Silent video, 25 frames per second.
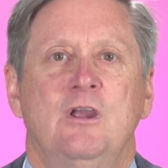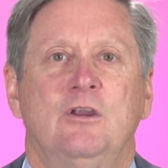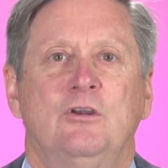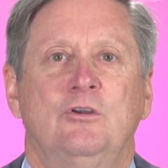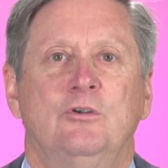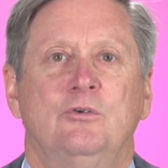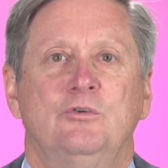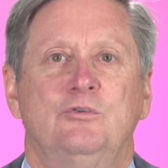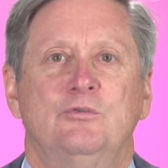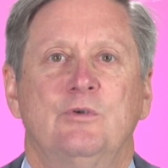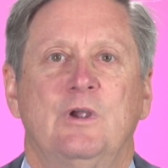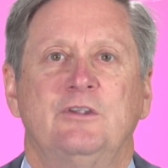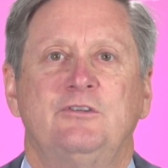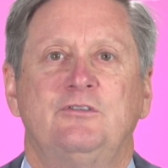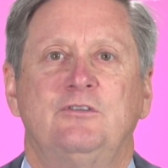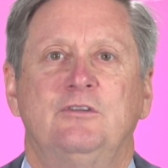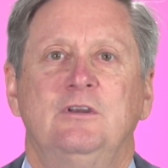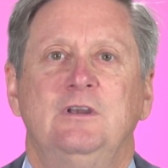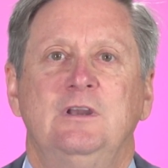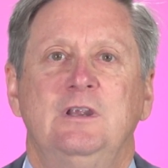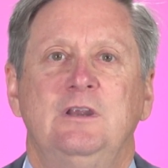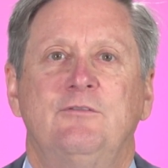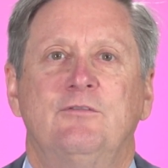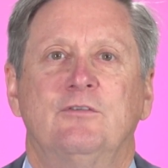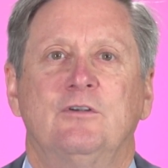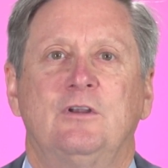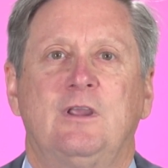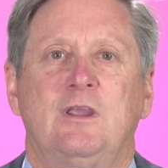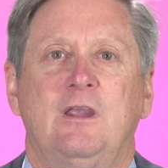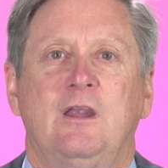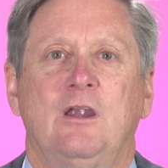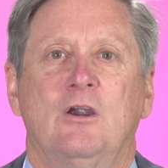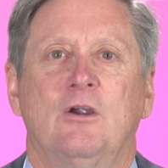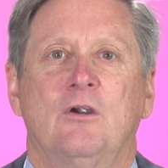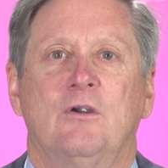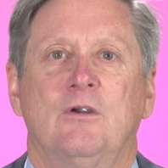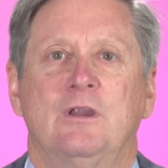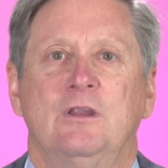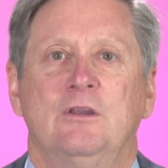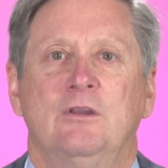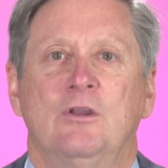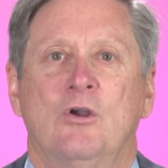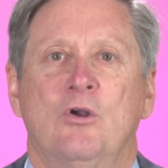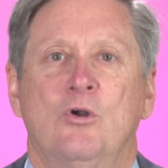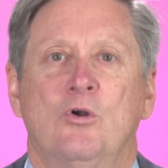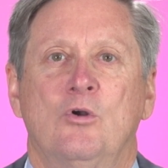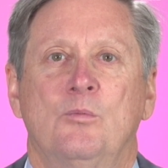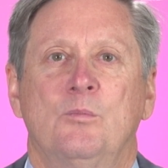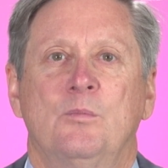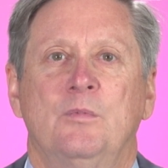to address the need for care in the
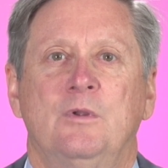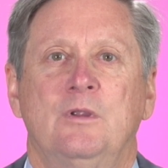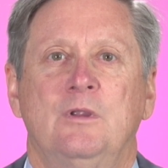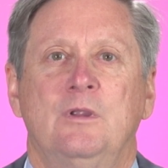home.